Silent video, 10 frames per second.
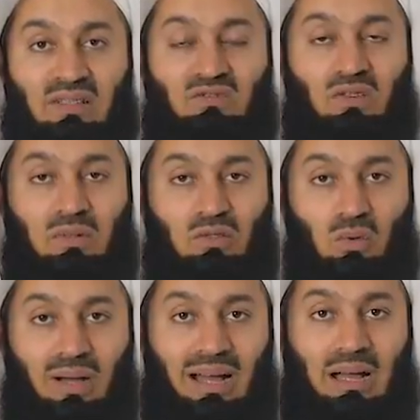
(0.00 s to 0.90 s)
it from a
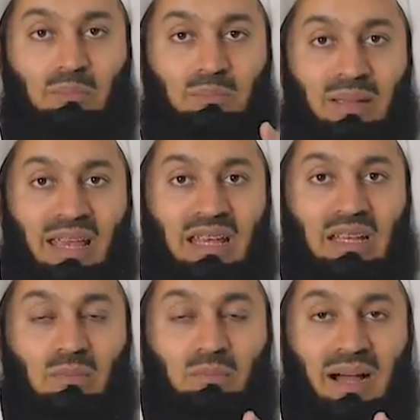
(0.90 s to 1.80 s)
dua
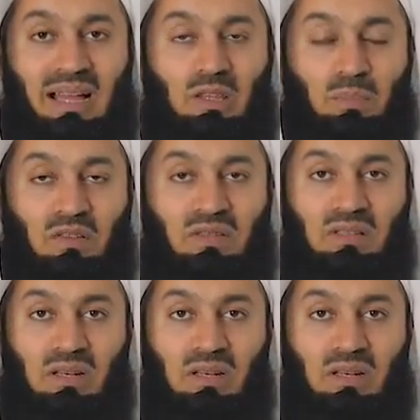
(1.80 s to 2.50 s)
made by the Prophet